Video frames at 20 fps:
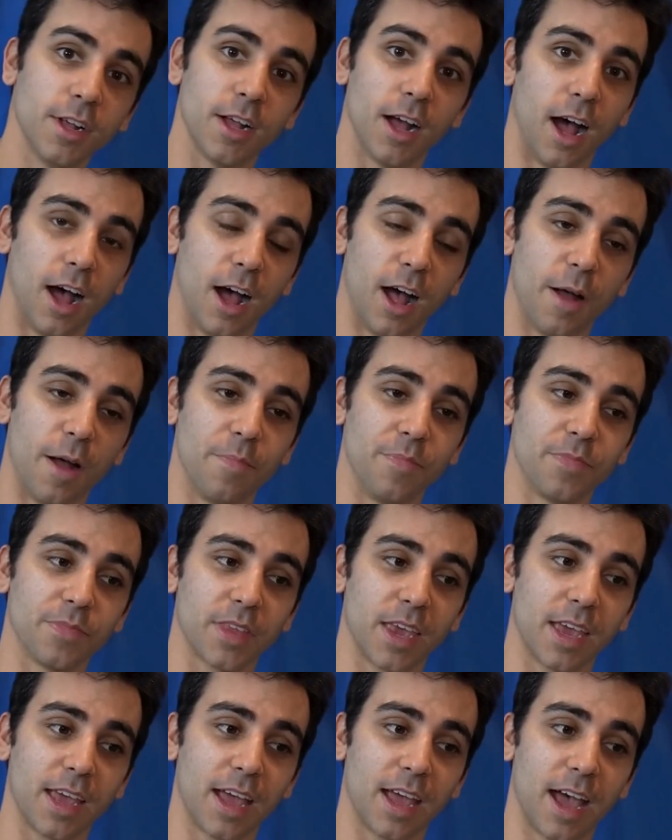
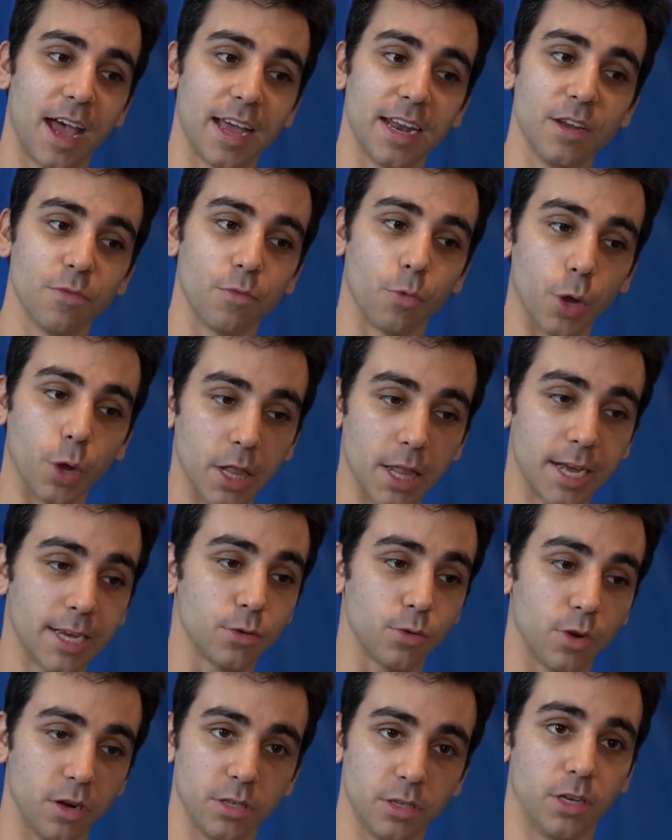I didn't
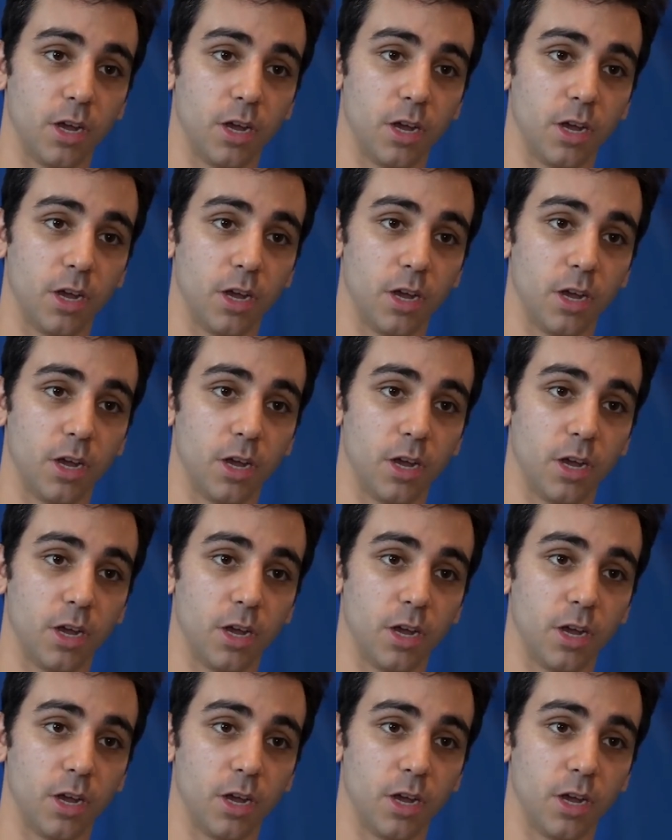realize when I was